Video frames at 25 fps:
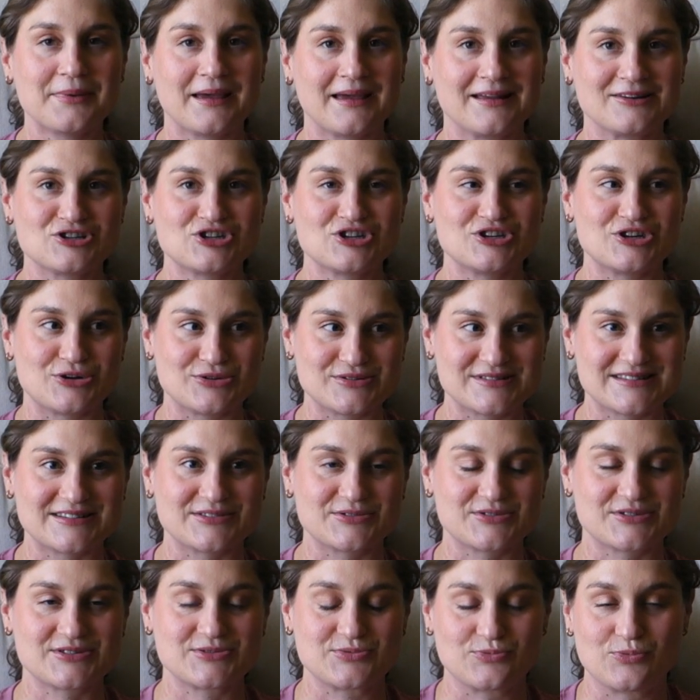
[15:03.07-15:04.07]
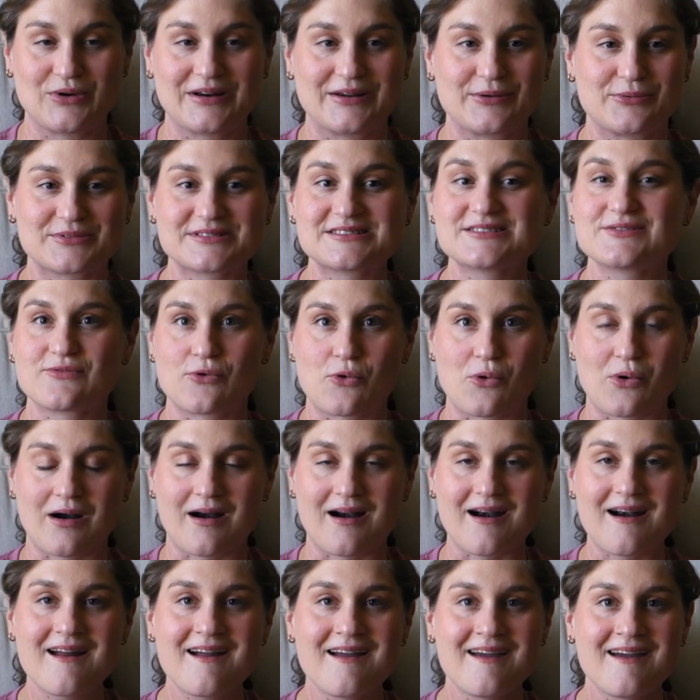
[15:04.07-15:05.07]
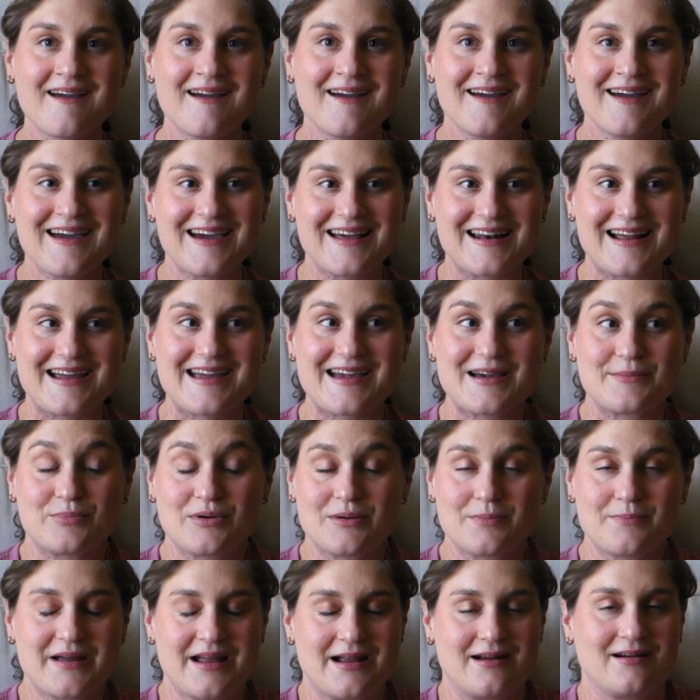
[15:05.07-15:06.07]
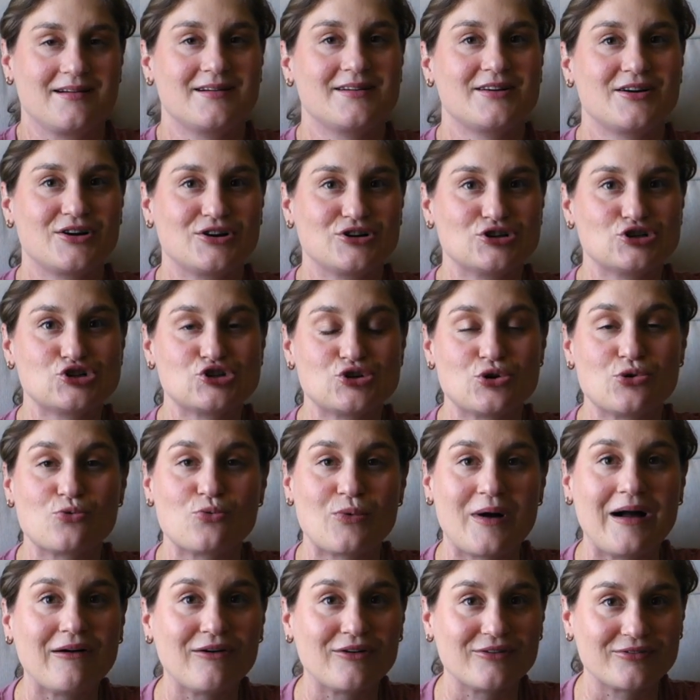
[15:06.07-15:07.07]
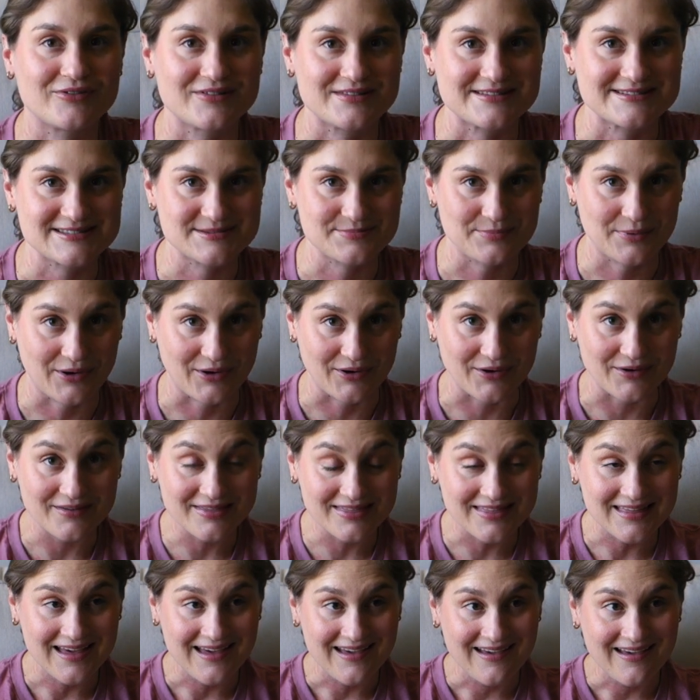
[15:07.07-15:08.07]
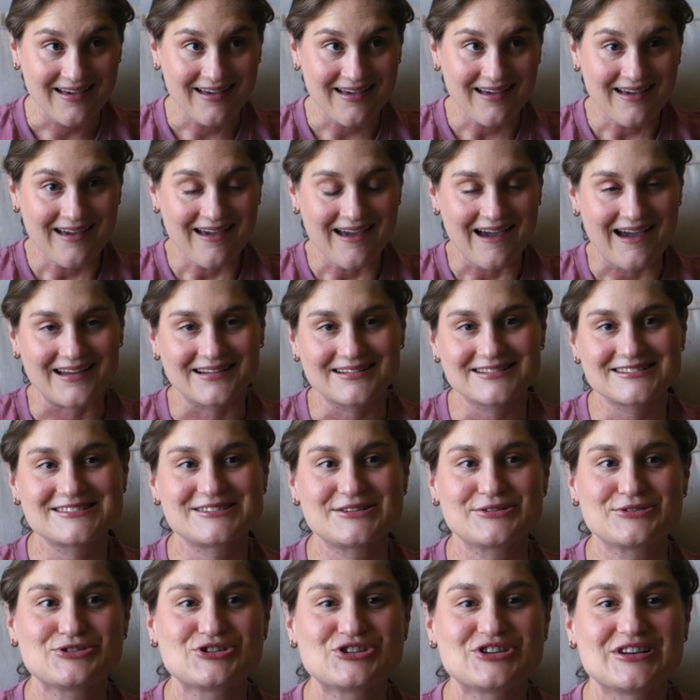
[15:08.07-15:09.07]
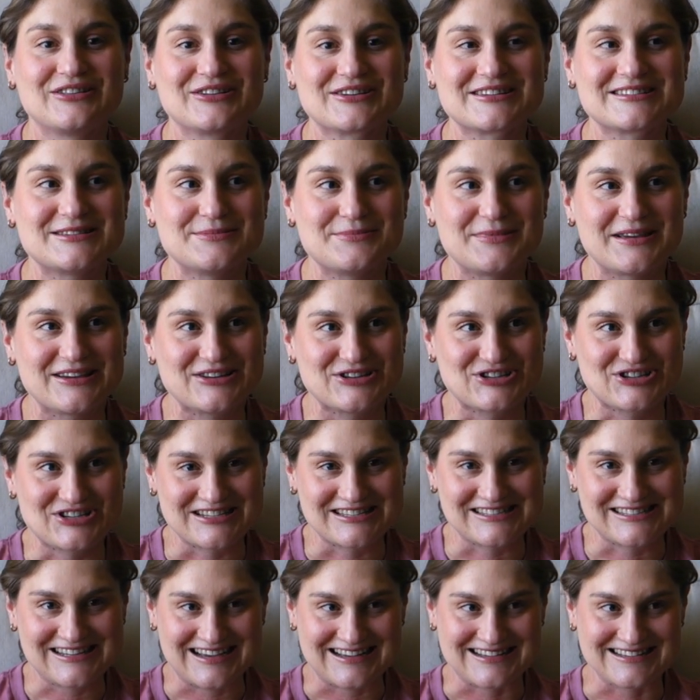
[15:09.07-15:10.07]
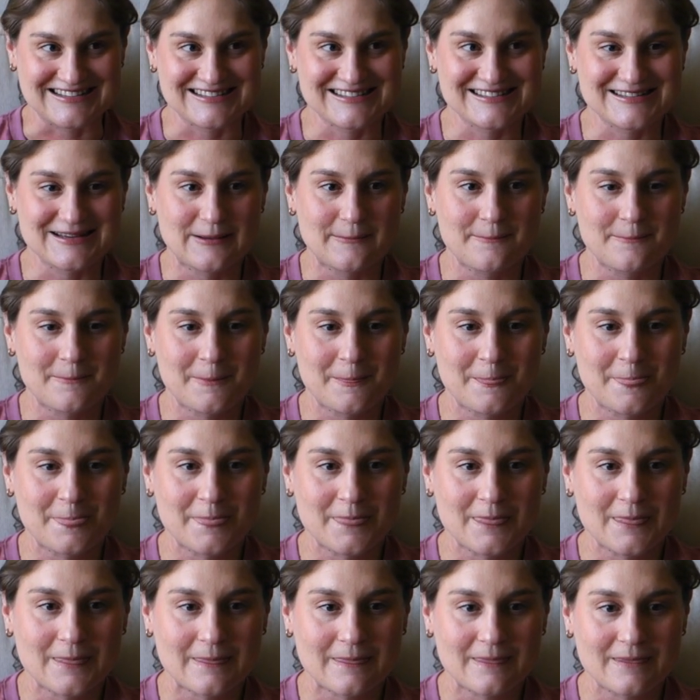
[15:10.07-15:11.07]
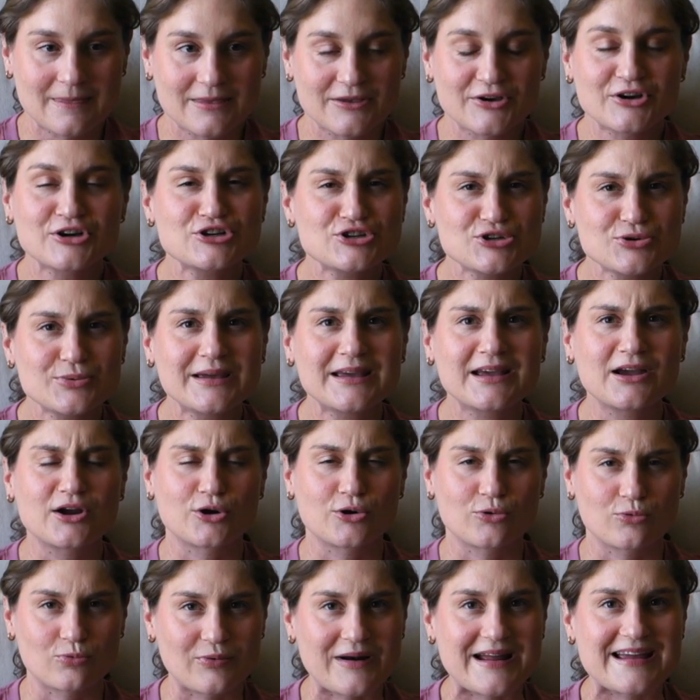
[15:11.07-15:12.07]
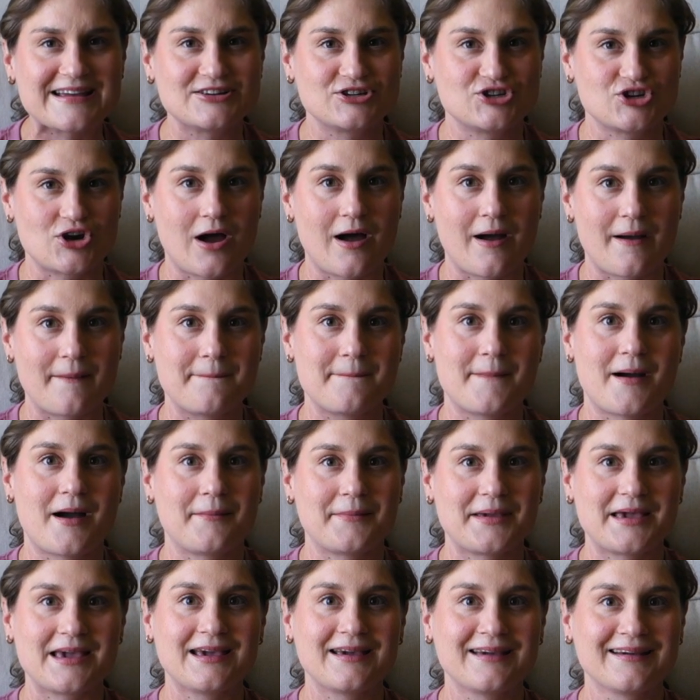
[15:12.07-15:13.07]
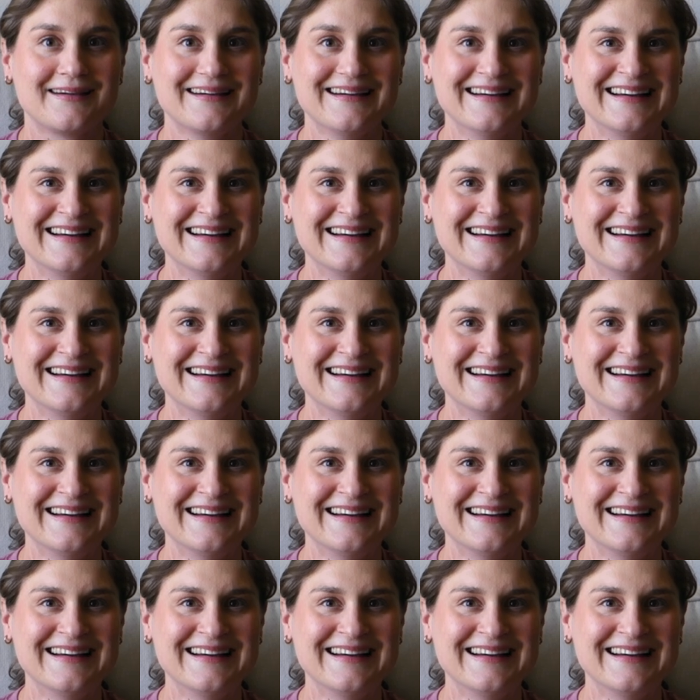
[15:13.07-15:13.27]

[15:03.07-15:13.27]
and she knows that's what it was for. And I had prepared her so well for this birth. And so she looks at me and she says, "You're doing a great job, Mommy."